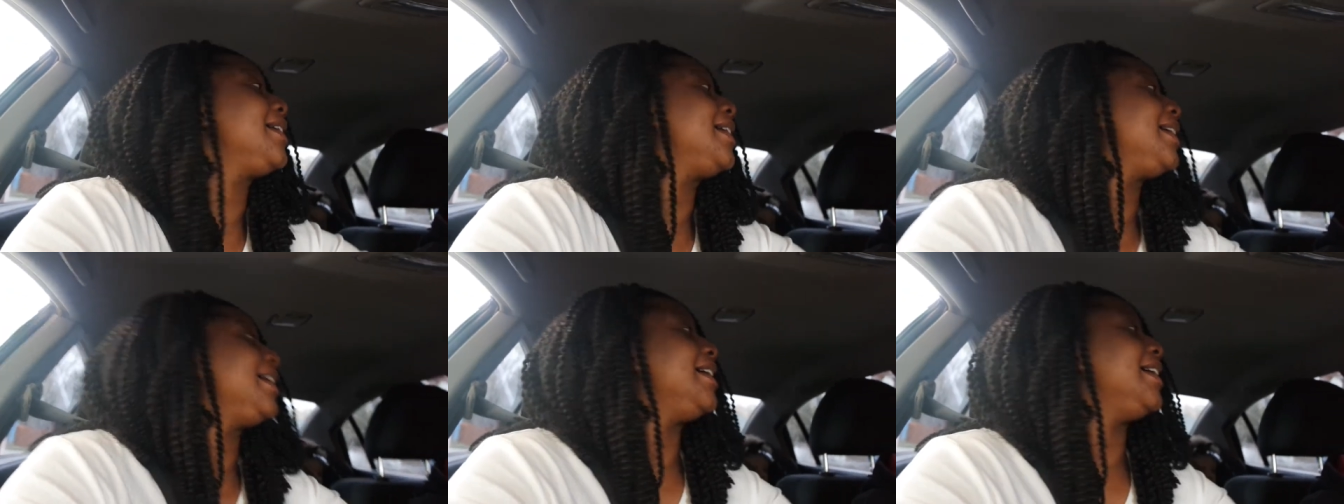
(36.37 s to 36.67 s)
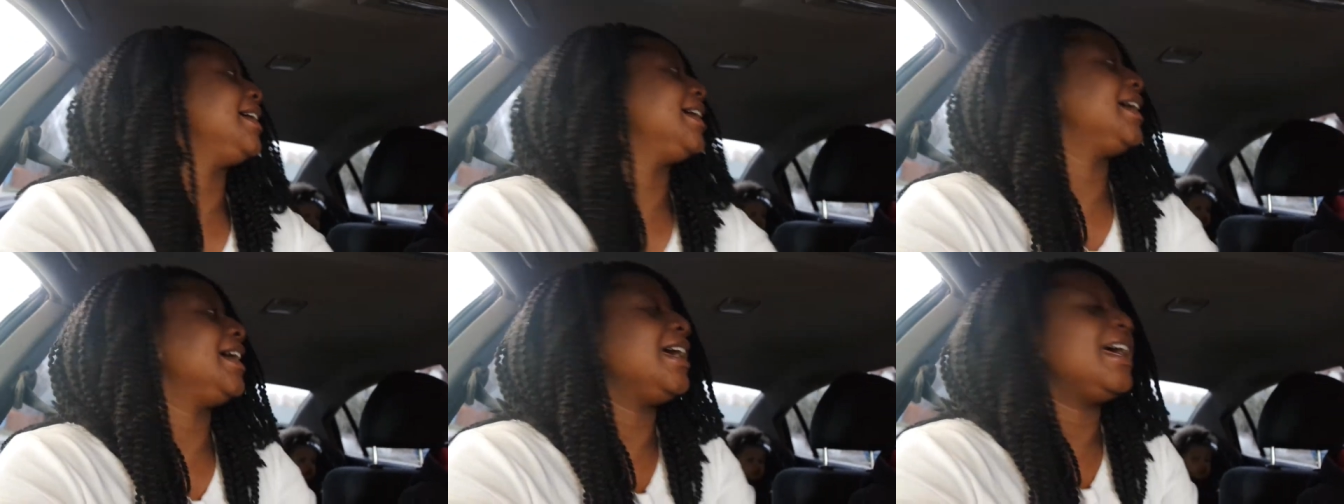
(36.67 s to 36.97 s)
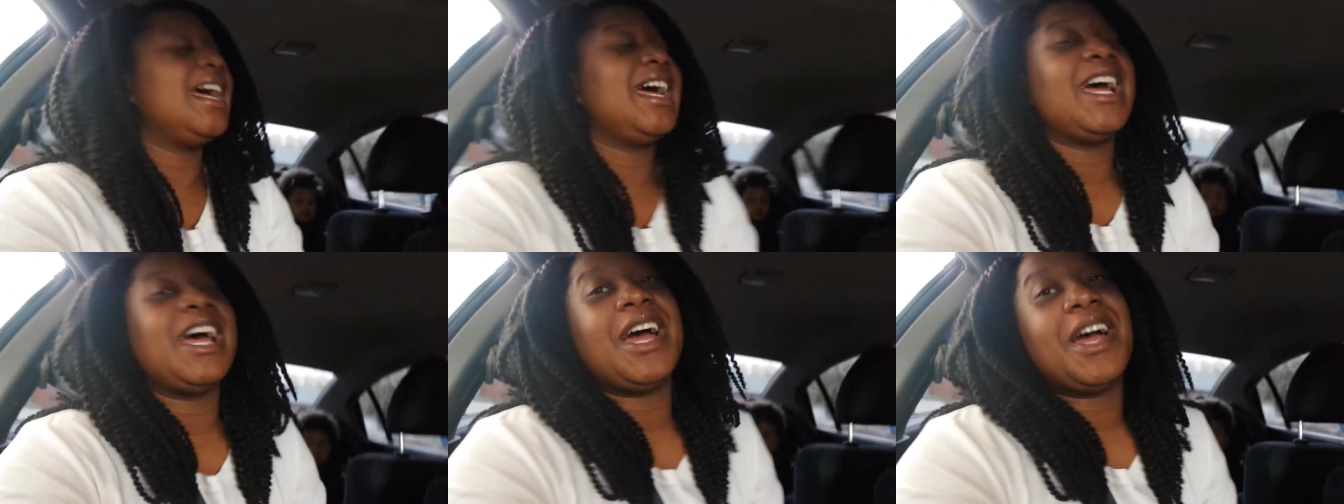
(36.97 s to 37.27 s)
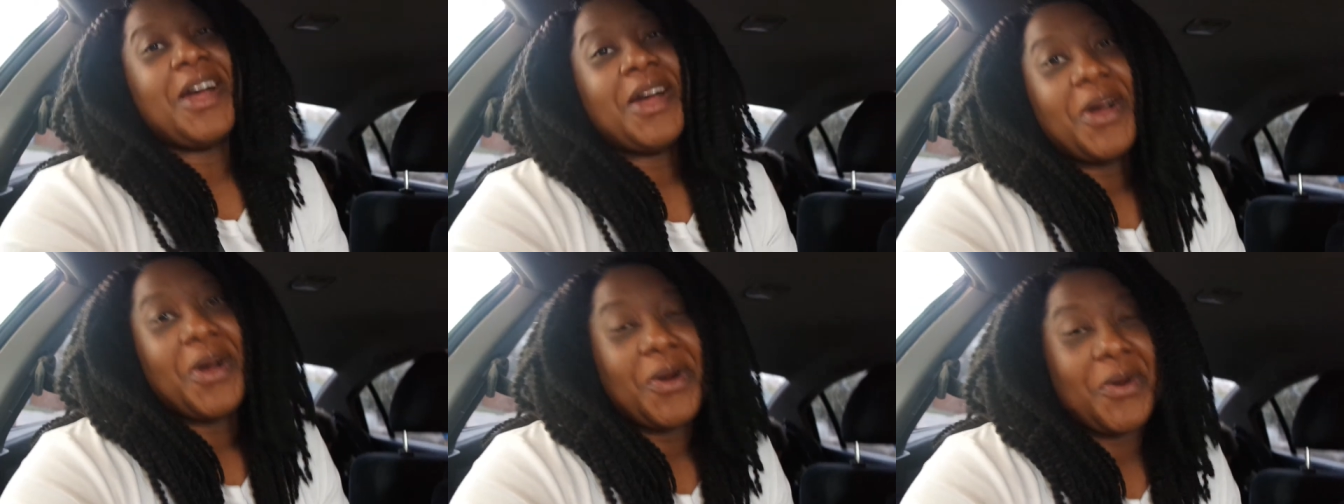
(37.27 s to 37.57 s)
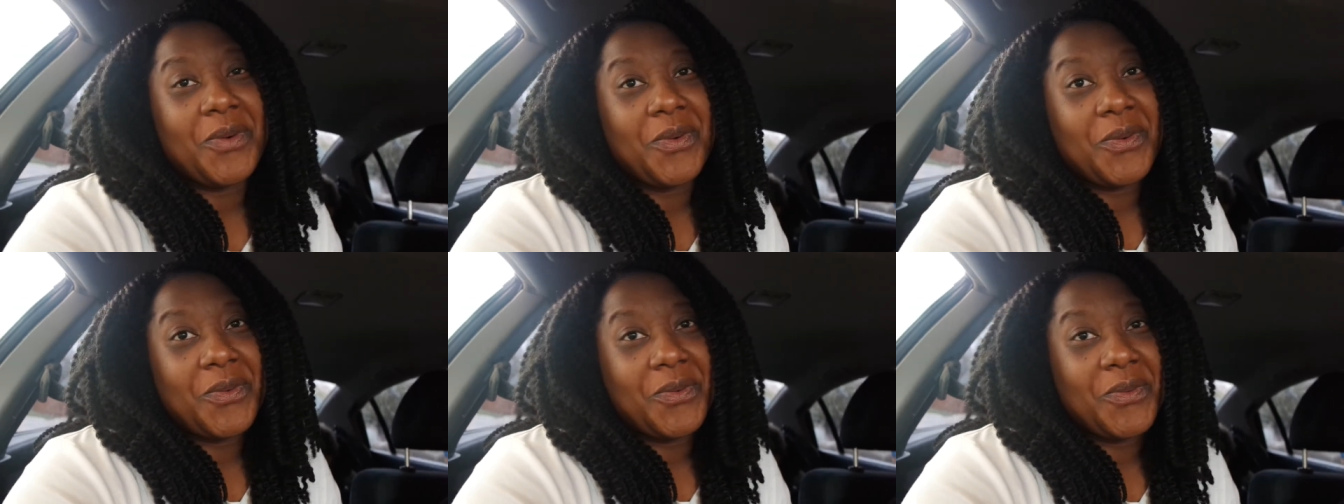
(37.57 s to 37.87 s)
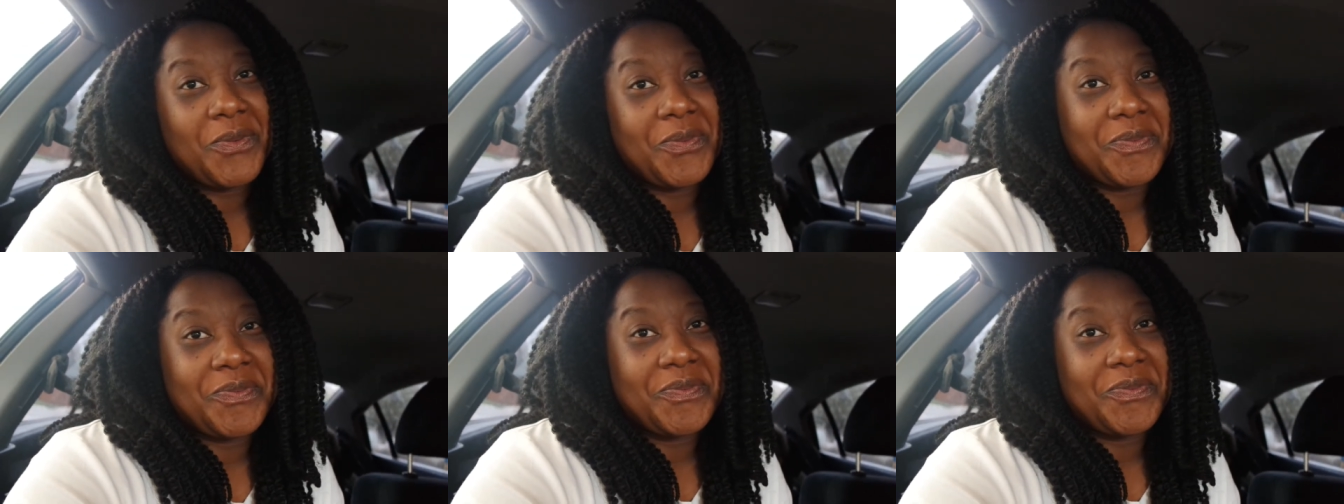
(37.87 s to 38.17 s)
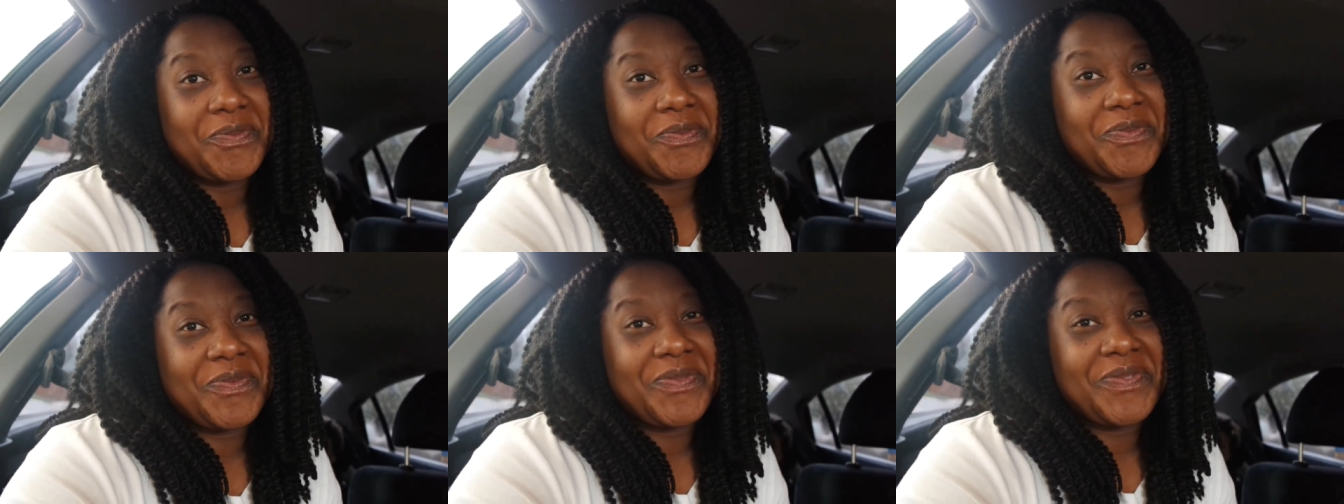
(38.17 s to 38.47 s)
We're on our way to the
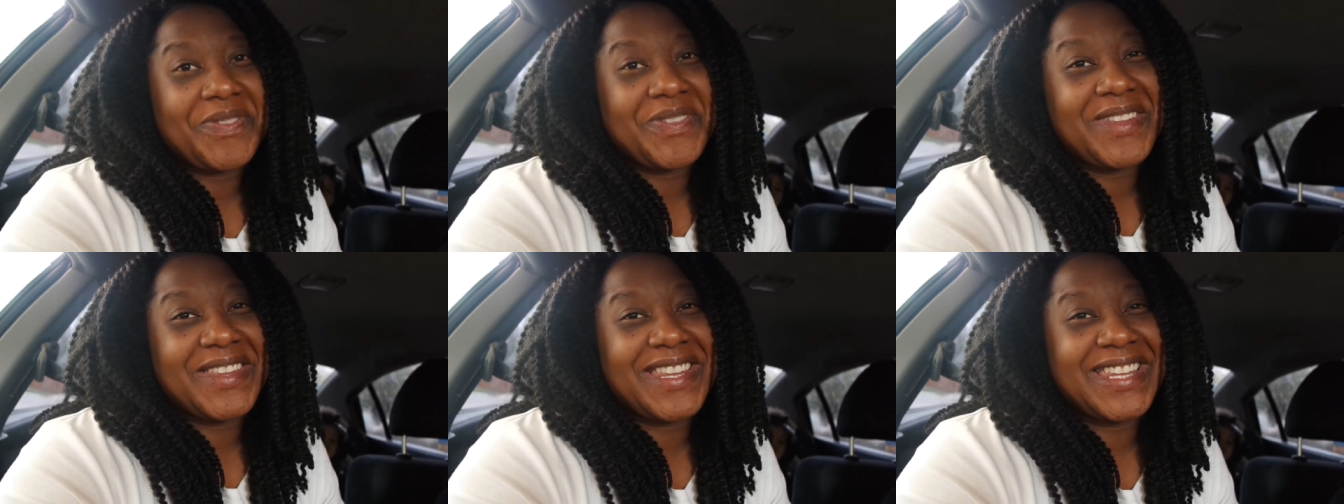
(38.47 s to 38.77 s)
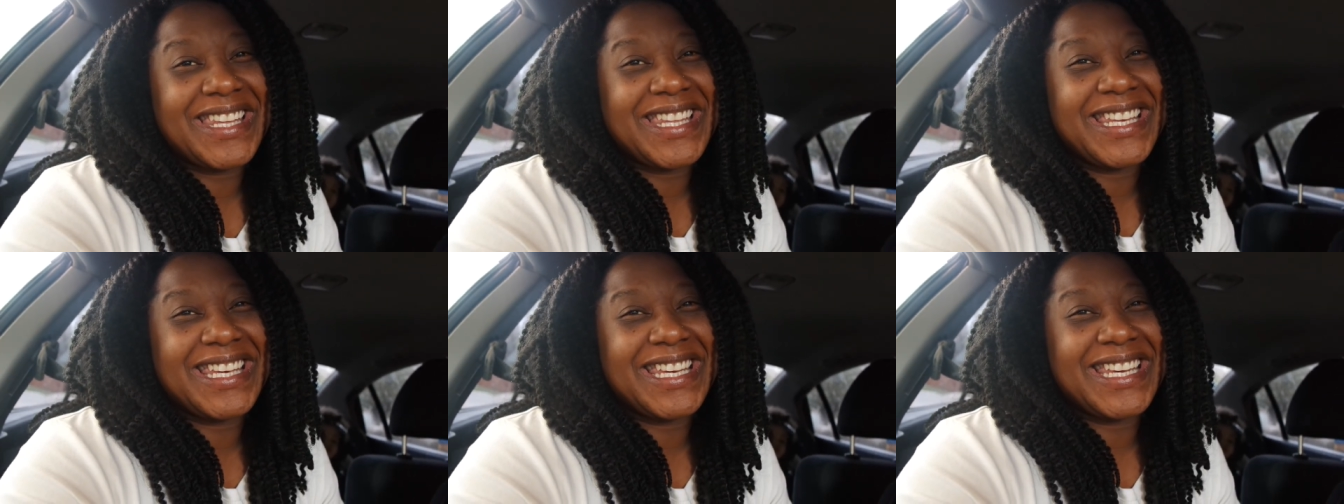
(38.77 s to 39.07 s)
alphabet.